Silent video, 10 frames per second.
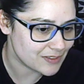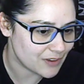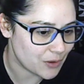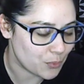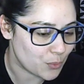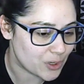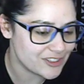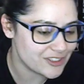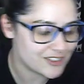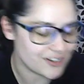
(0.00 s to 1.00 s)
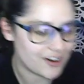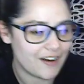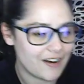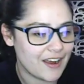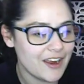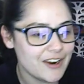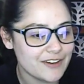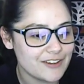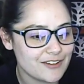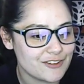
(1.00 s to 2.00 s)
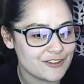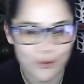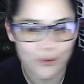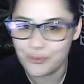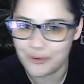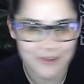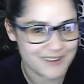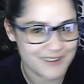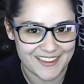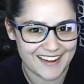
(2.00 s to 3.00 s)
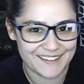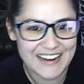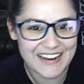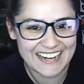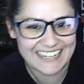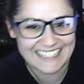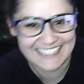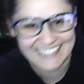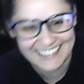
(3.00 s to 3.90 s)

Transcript: a word star. I don't remember that one.